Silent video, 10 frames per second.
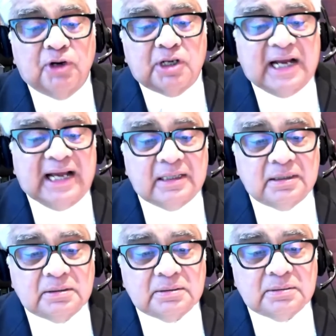for trial.
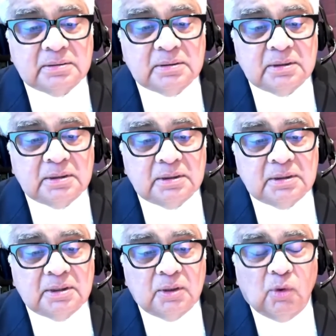
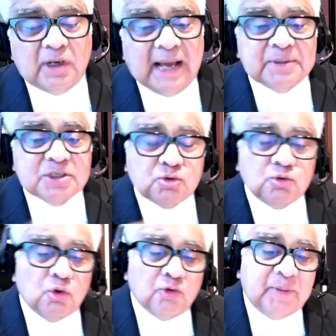What happens
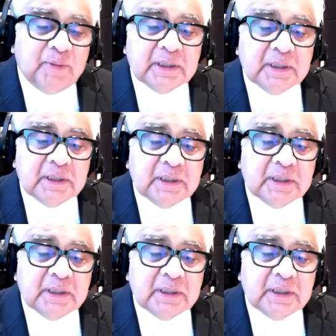to those people?